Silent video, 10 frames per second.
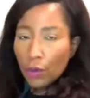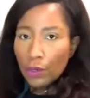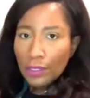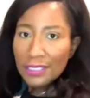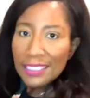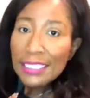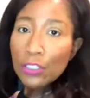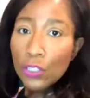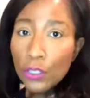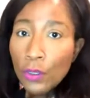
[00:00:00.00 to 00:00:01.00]
oil is
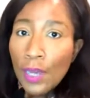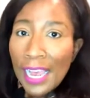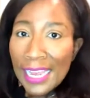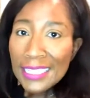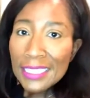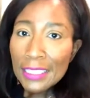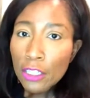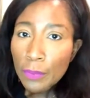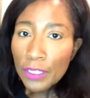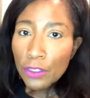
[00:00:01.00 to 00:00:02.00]
it too adds a
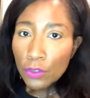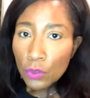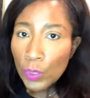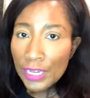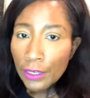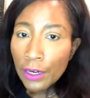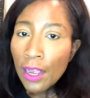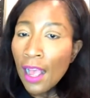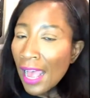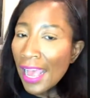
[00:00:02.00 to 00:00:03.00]
little bit of sweetener.
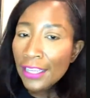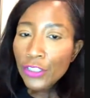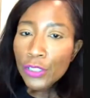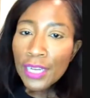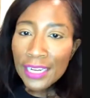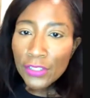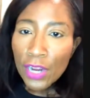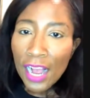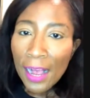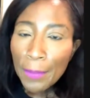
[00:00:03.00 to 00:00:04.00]
As you guys are
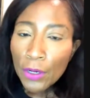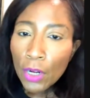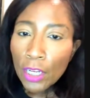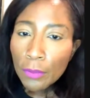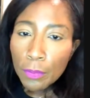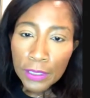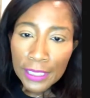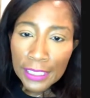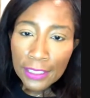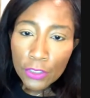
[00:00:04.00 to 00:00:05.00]
hopping on,
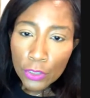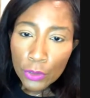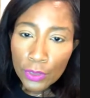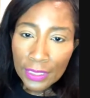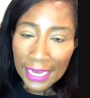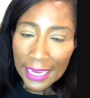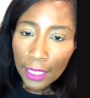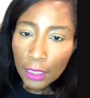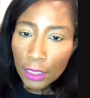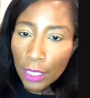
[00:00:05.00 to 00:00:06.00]
please do say
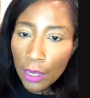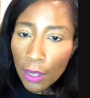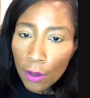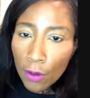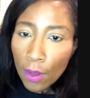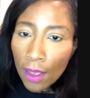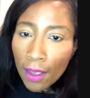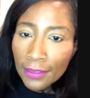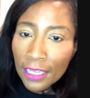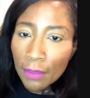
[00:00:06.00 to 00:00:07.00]
hello.
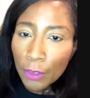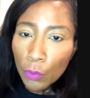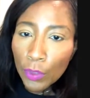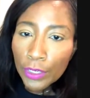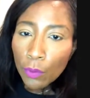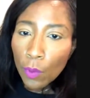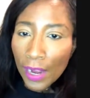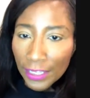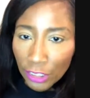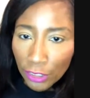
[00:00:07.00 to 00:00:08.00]
Tell me where you're
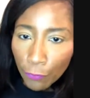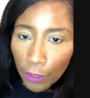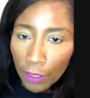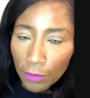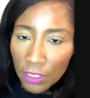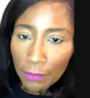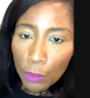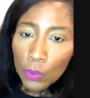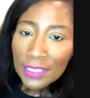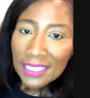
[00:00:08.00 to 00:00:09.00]
watching from. Tell me
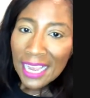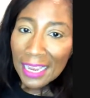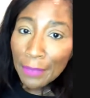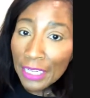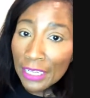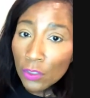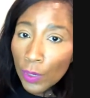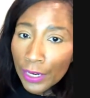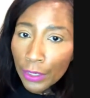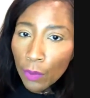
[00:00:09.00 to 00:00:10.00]
what time it is
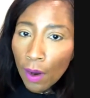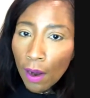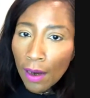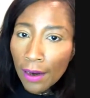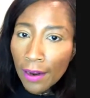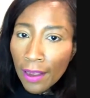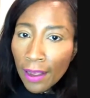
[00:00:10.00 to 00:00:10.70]
where you are.